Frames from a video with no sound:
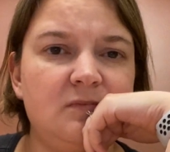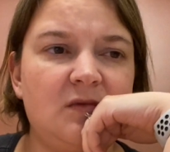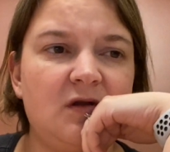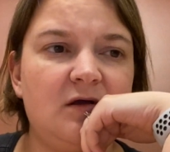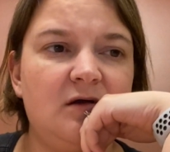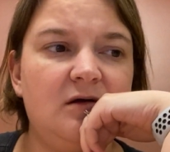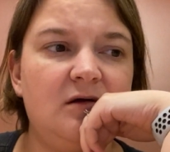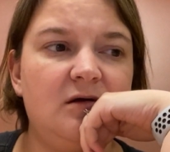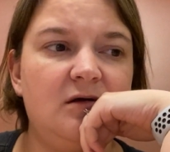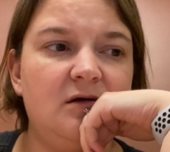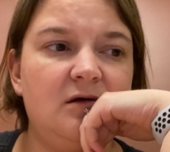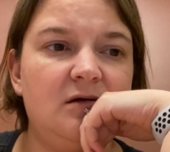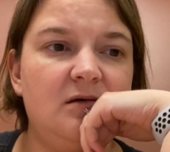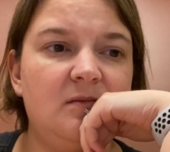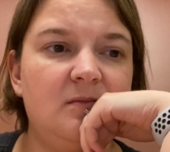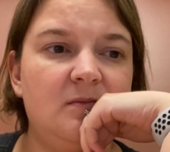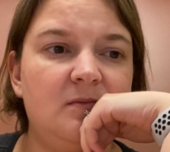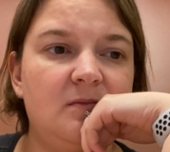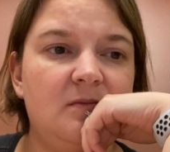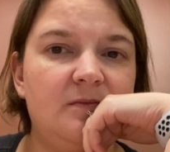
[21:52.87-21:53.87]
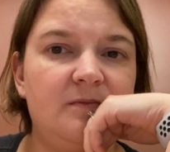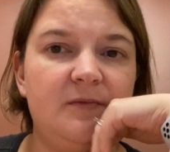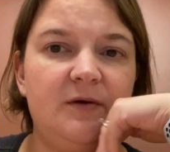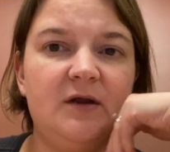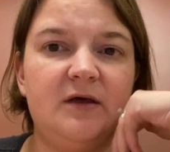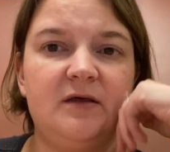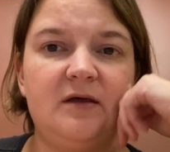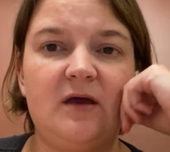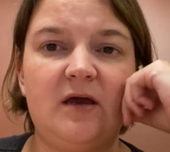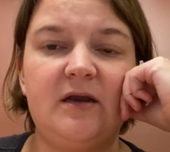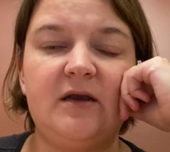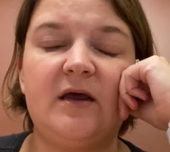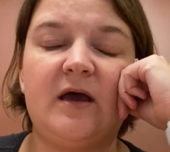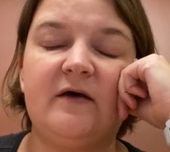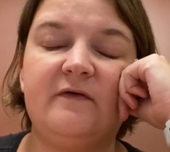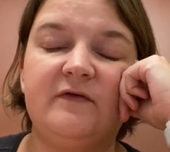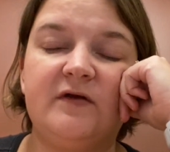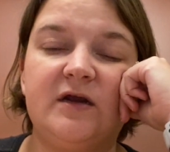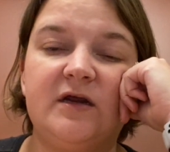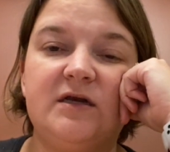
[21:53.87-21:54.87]
No, I
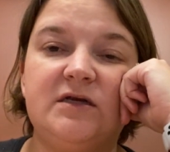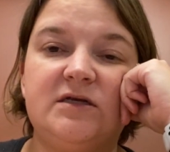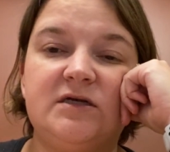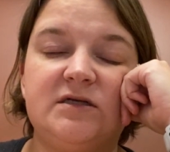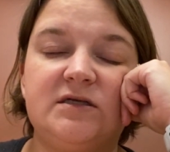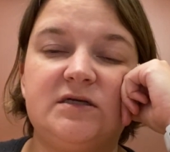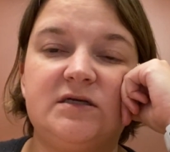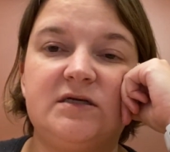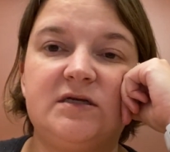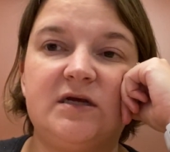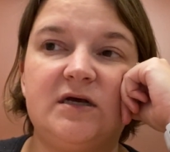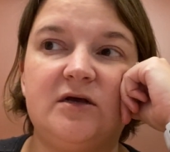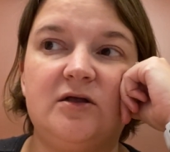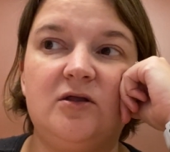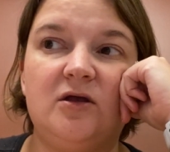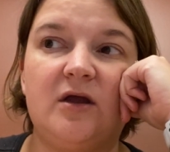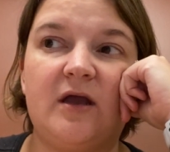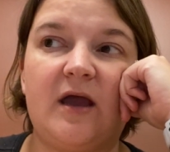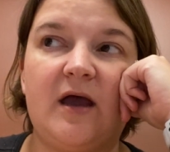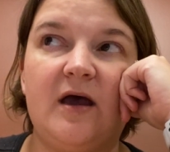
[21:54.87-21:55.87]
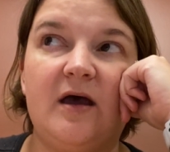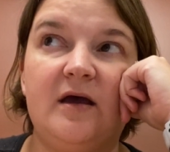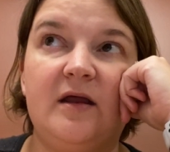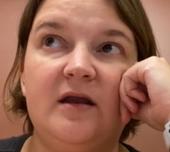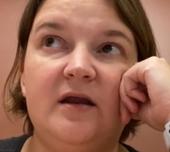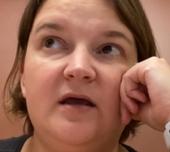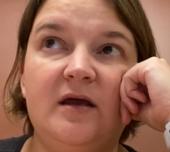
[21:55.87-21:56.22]
haven't had a chance to take a look at,